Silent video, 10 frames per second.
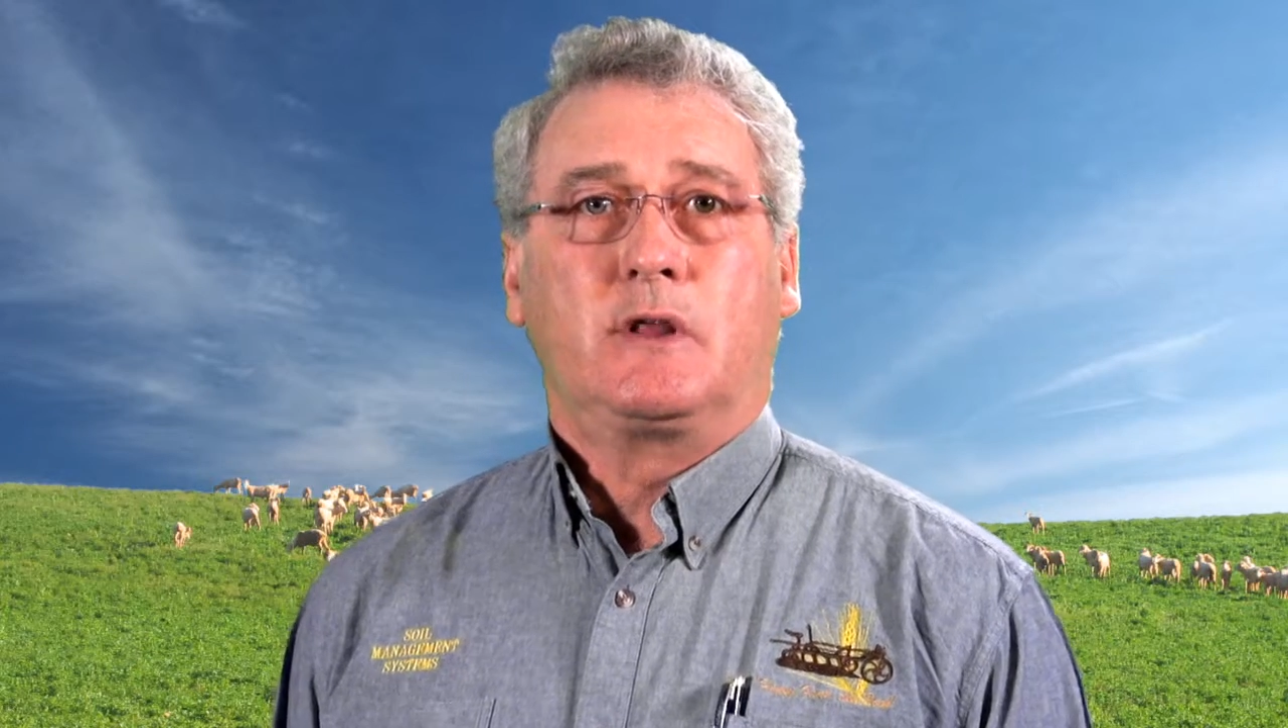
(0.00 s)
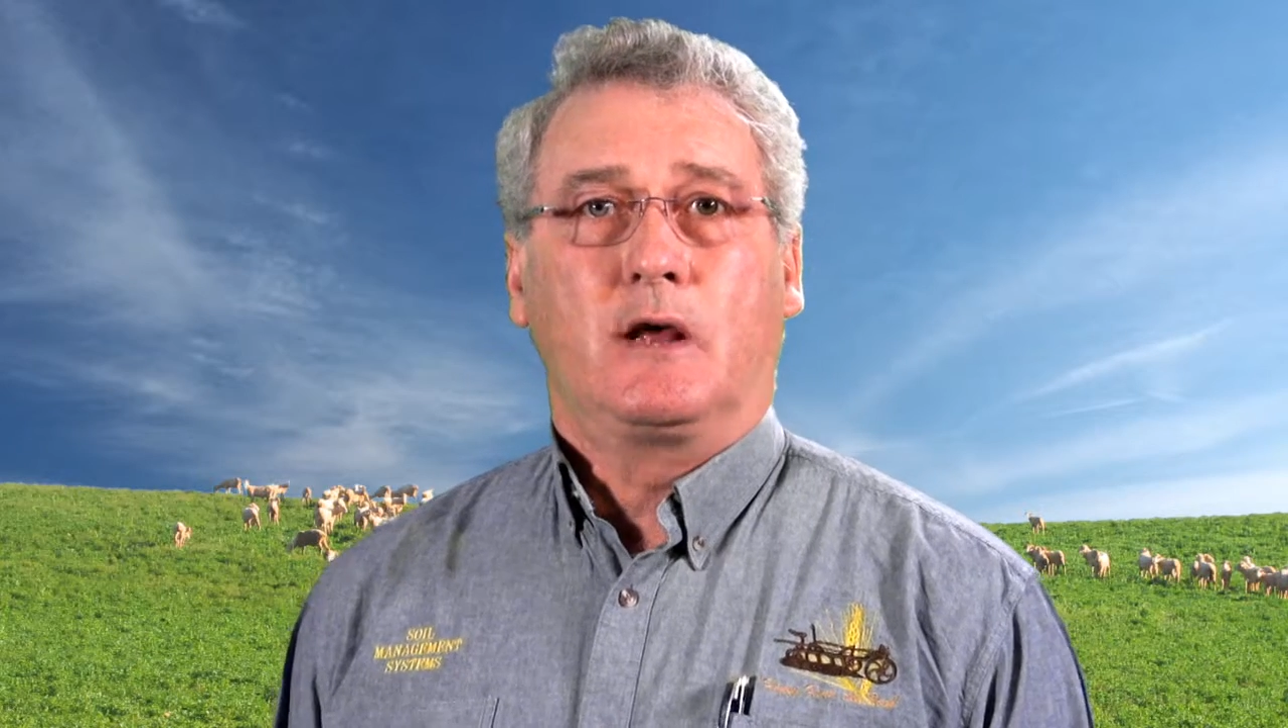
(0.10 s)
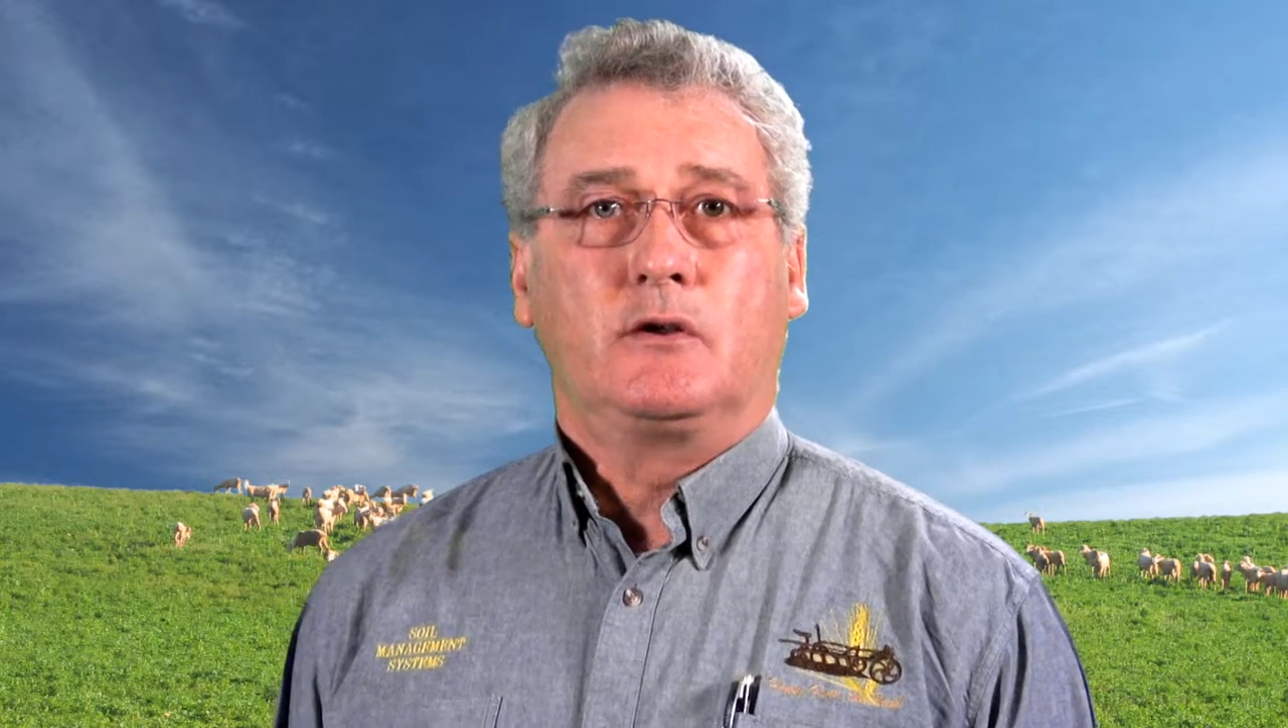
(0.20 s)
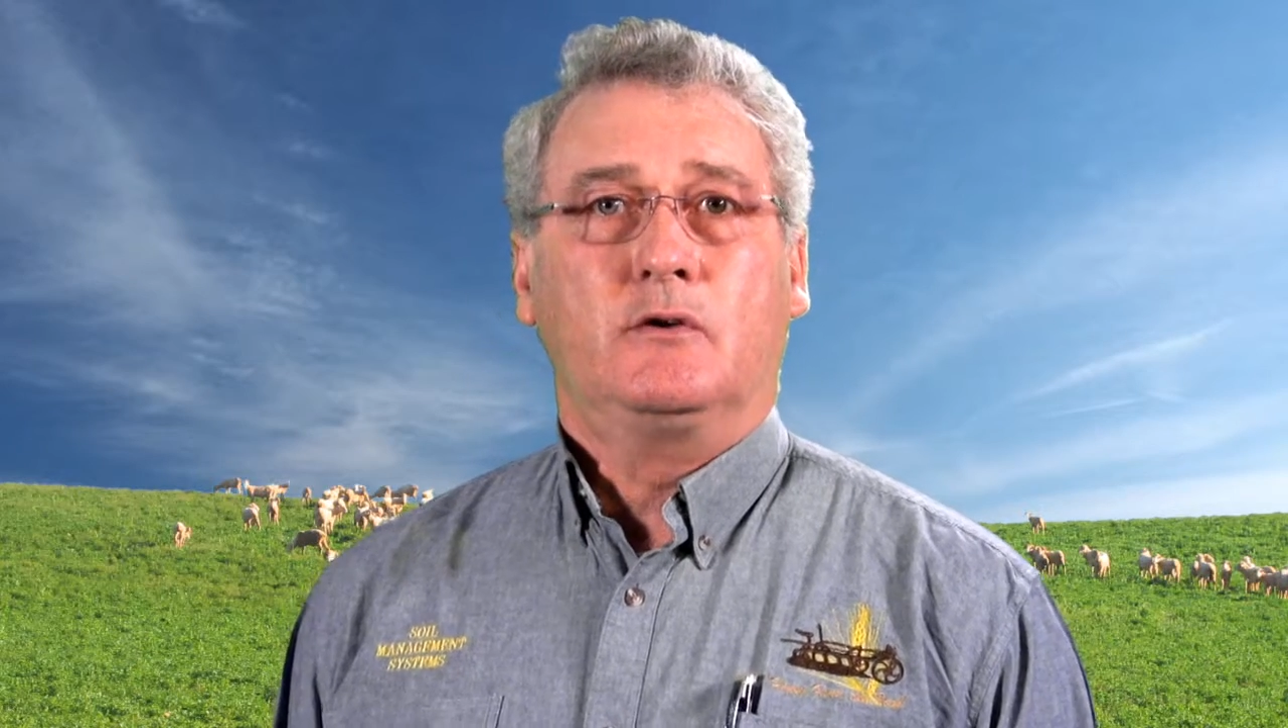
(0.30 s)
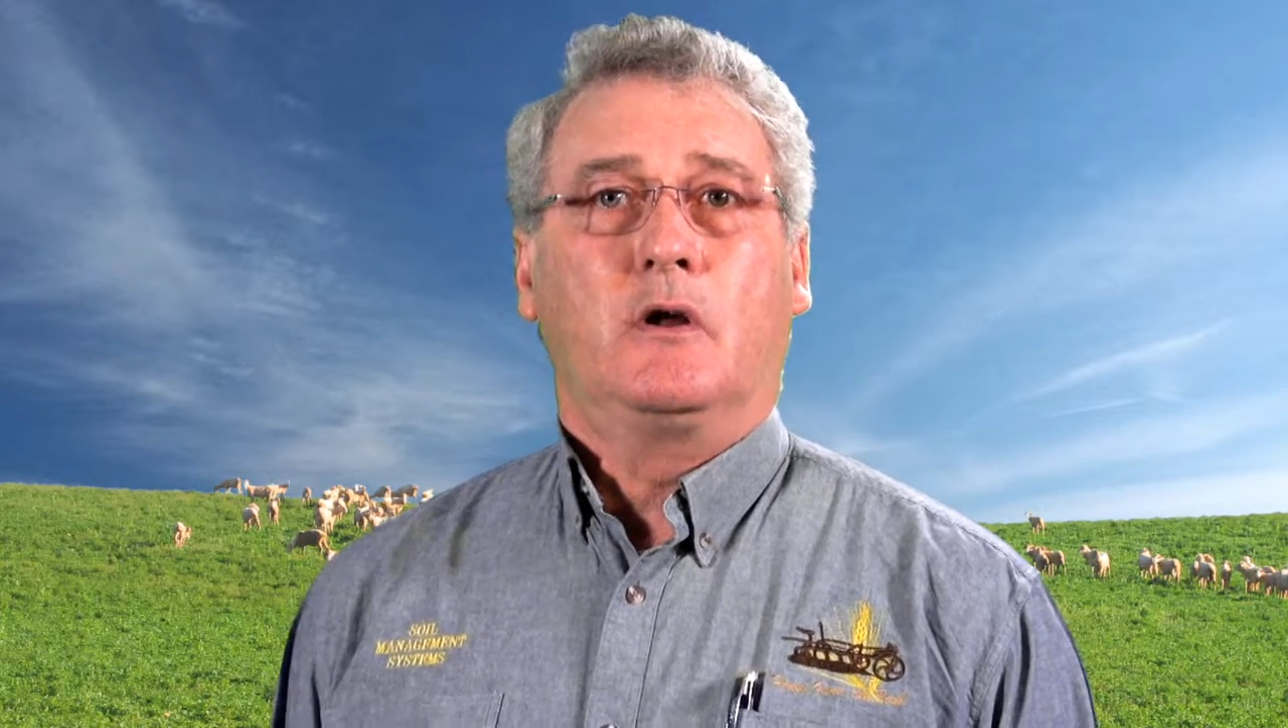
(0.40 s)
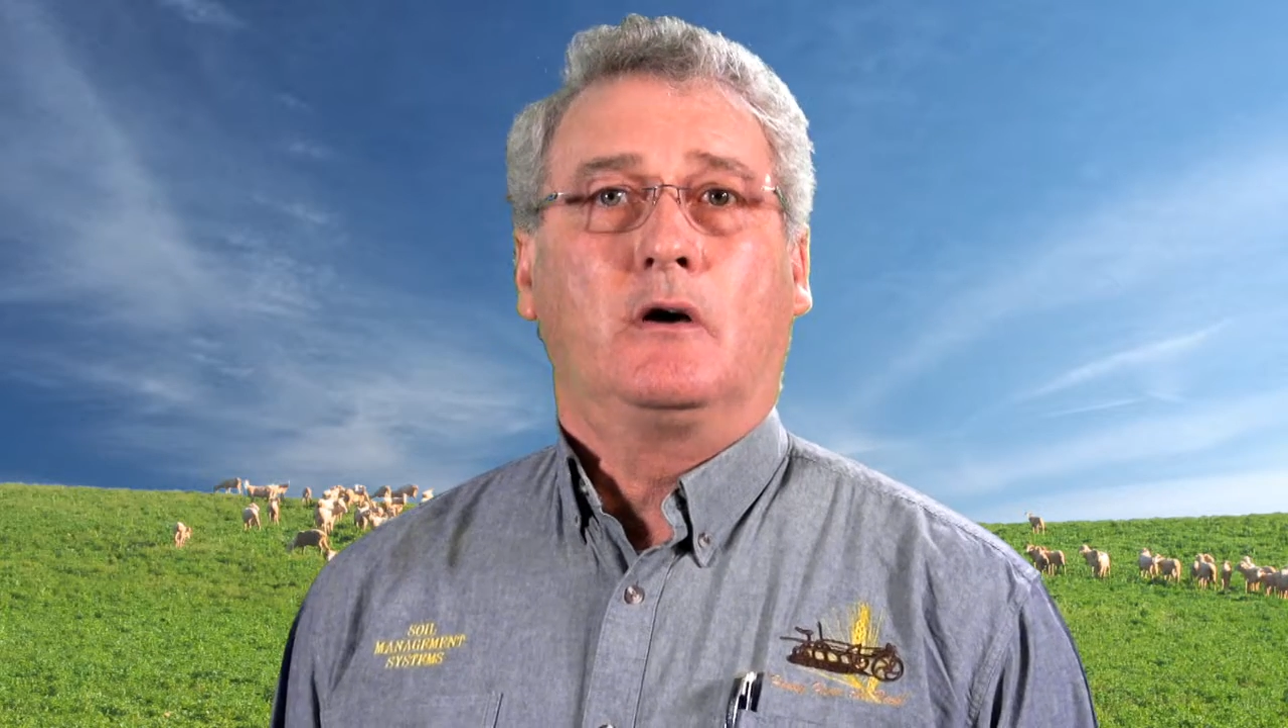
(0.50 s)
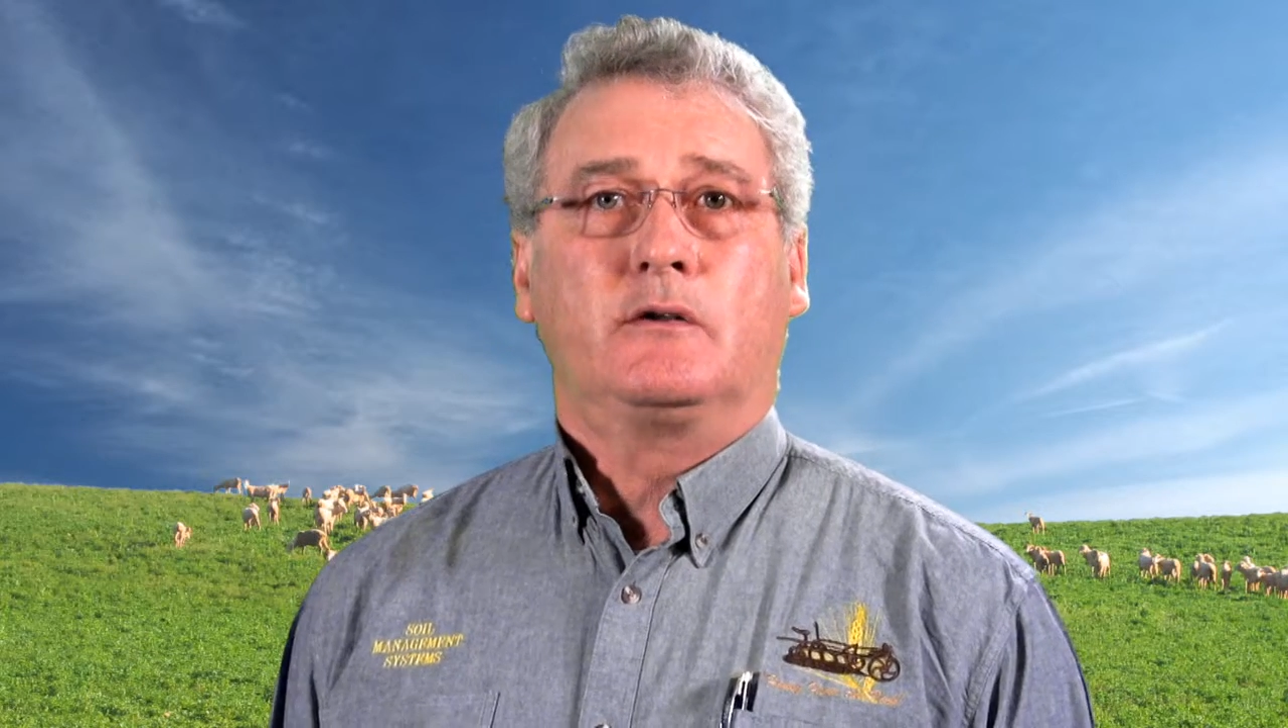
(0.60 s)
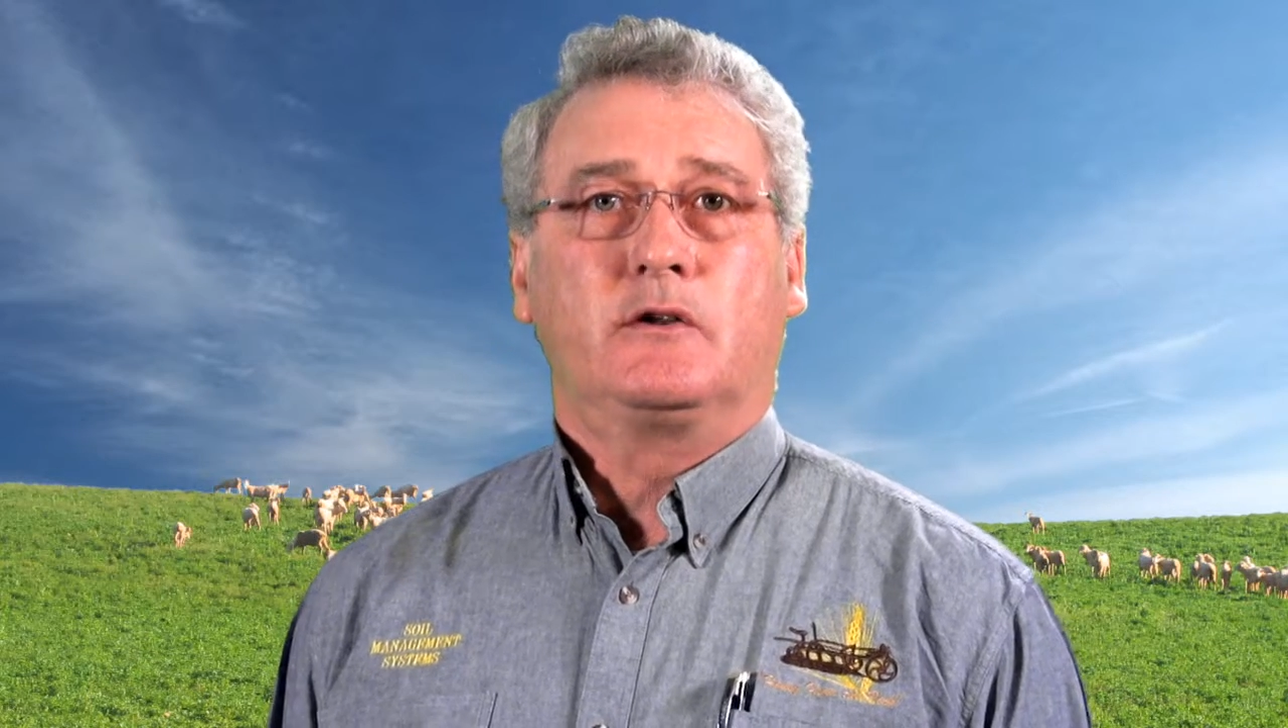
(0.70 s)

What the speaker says: that do not